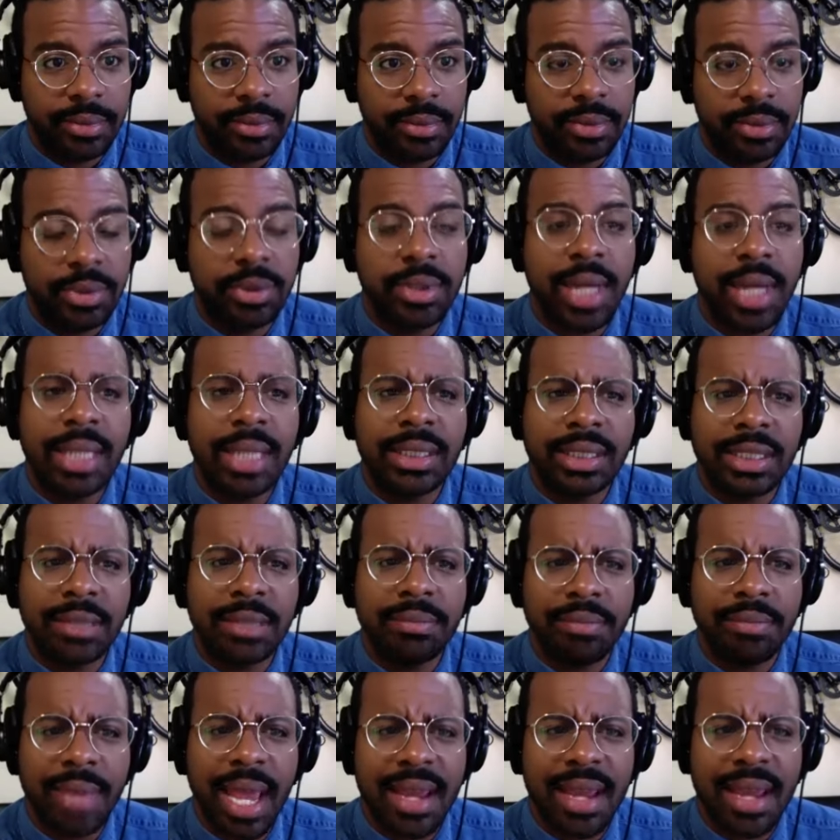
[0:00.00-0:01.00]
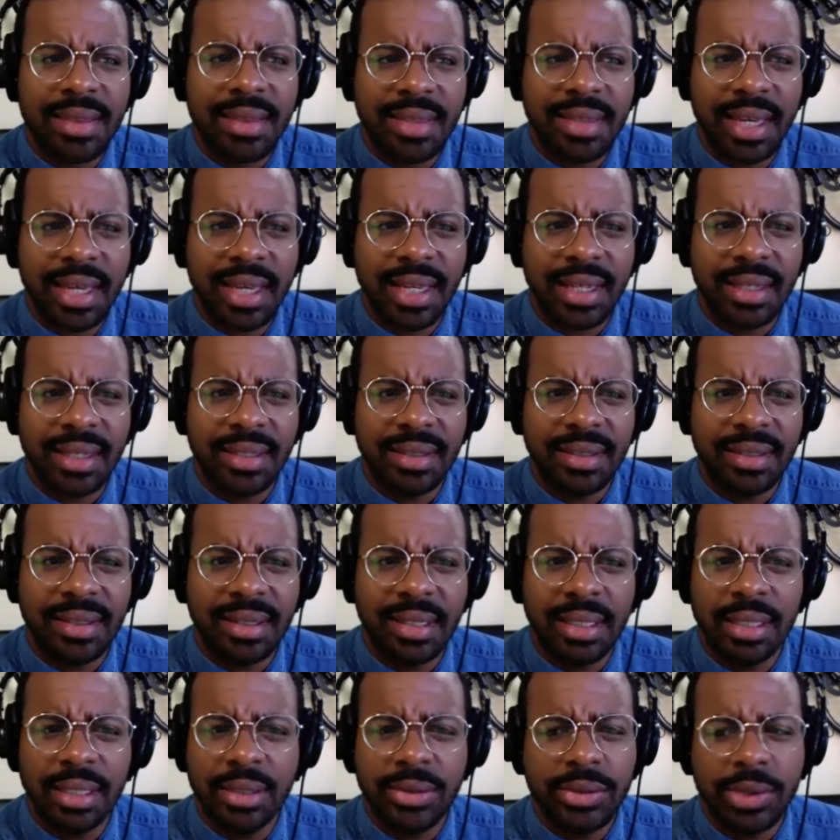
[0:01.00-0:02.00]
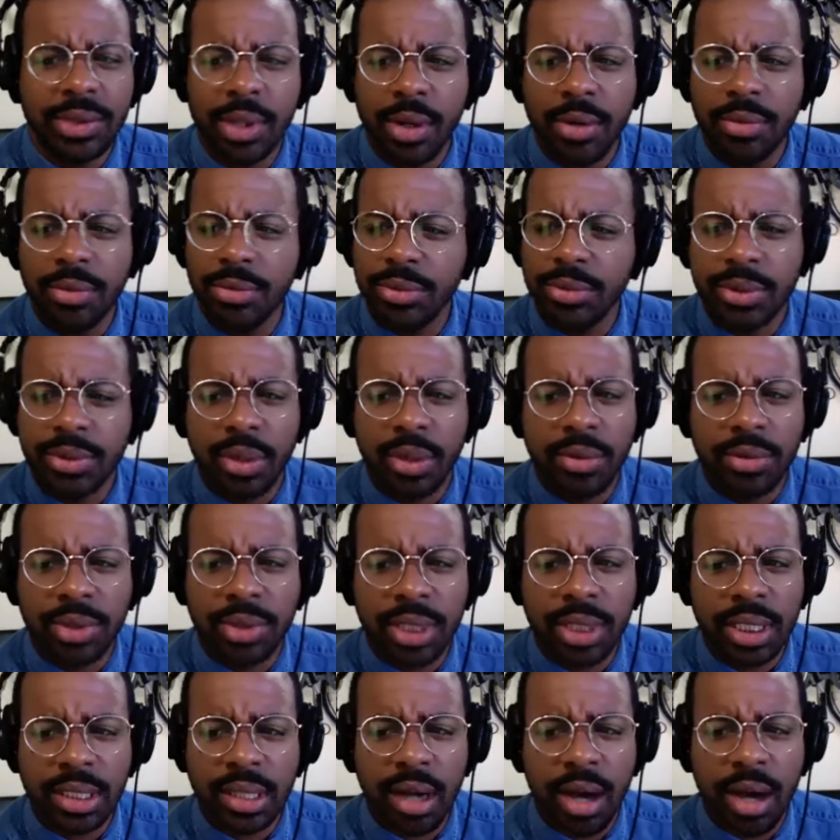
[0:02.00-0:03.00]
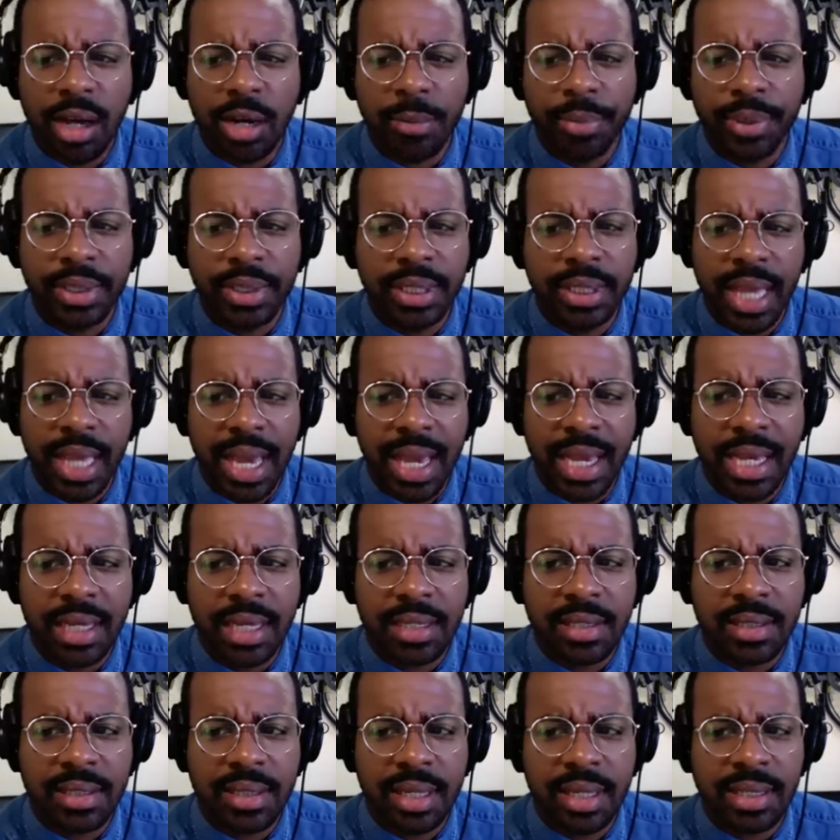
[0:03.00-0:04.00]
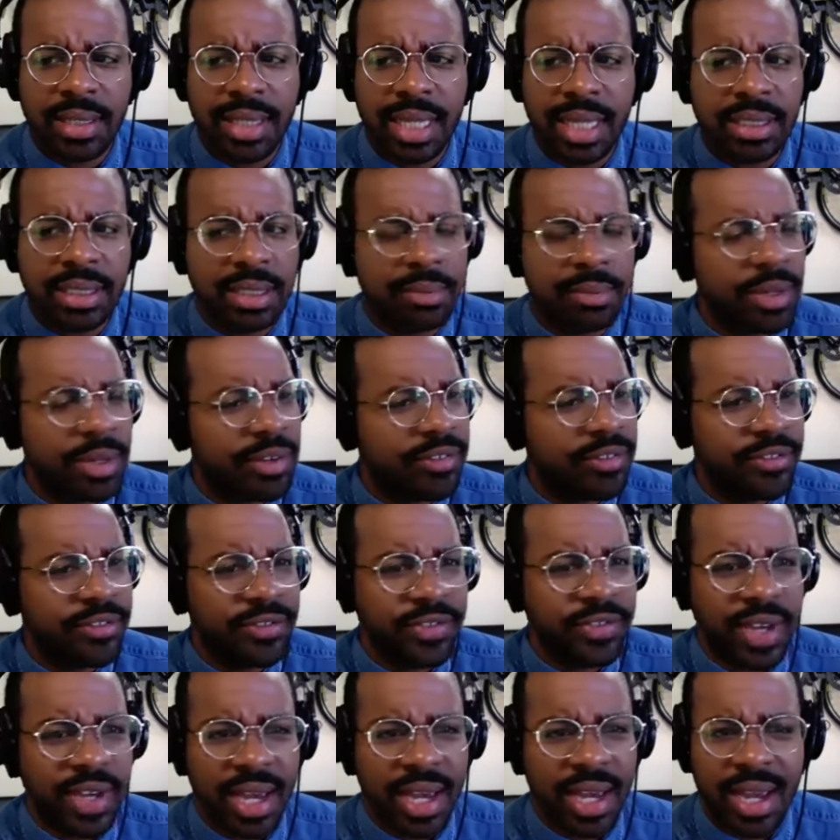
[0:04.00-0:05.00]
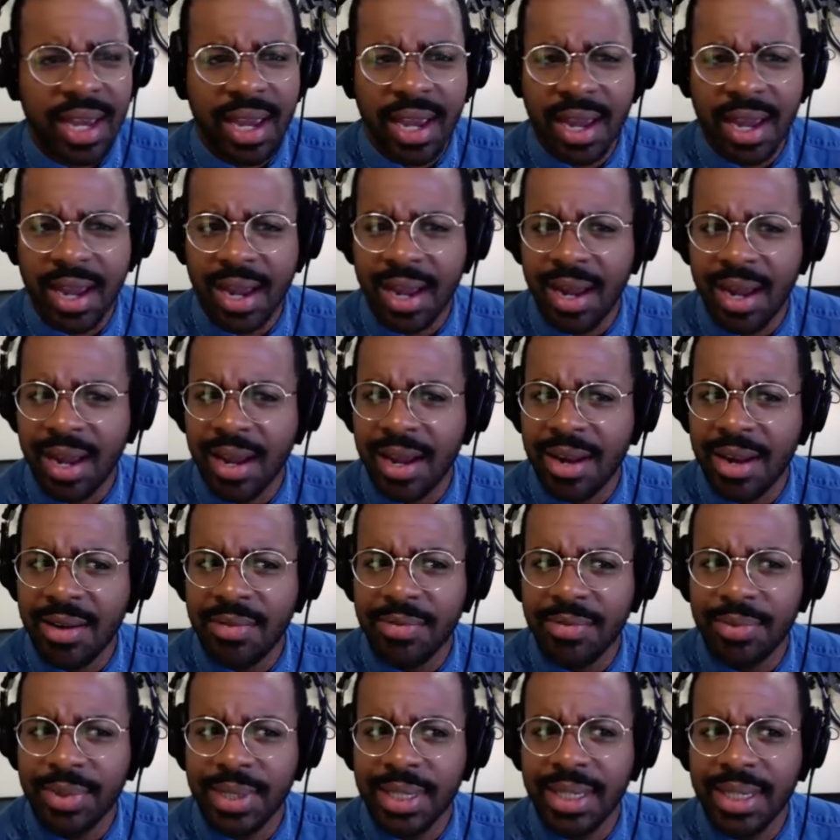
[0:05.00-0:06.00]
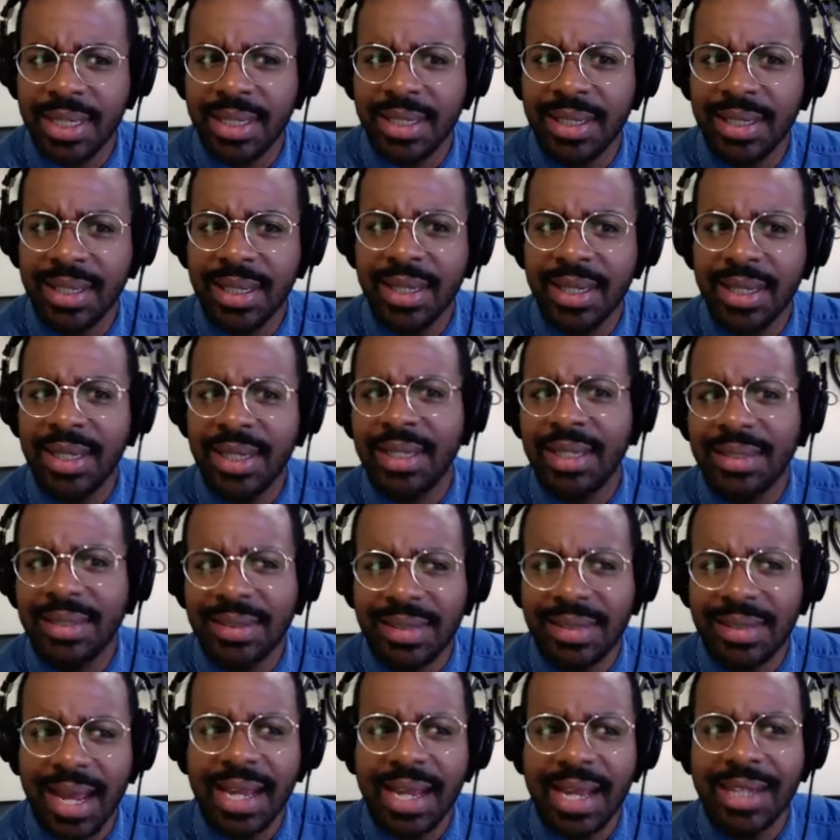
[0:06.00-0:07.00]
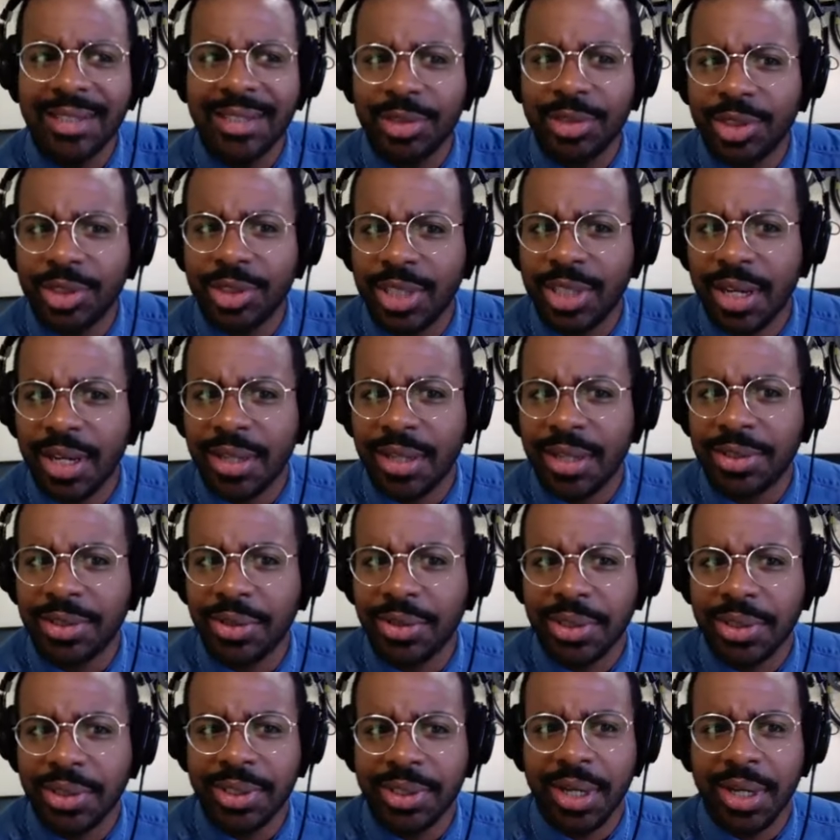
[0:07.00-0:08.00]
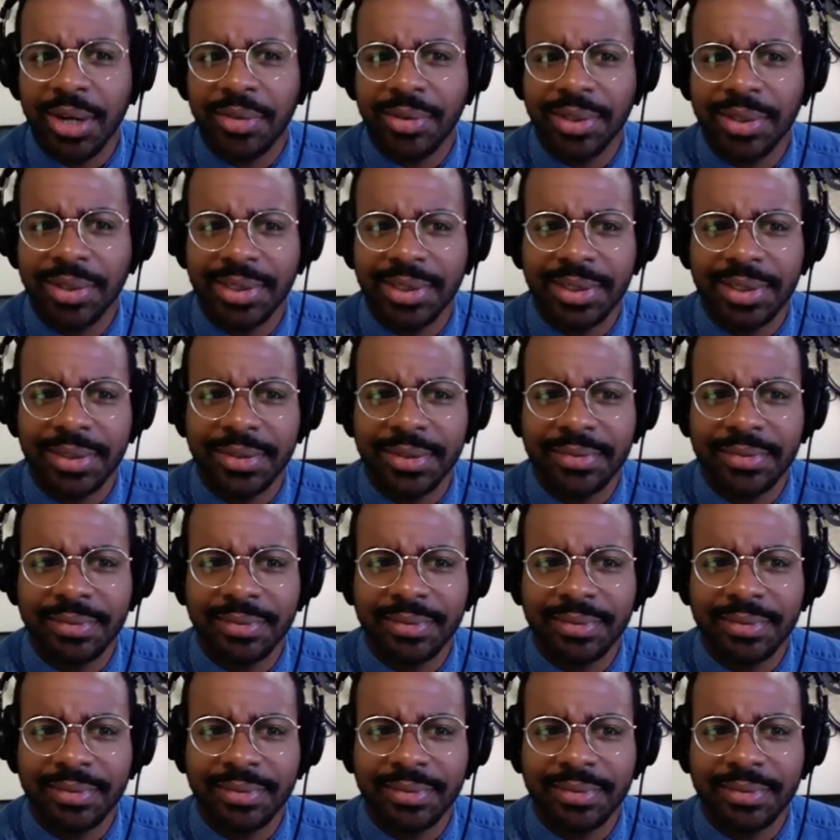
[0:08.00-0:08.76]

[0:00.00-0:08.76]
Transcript: So that's the main thing. Don't don't get caught up in the age thing. That can be a very dangerous territory to go into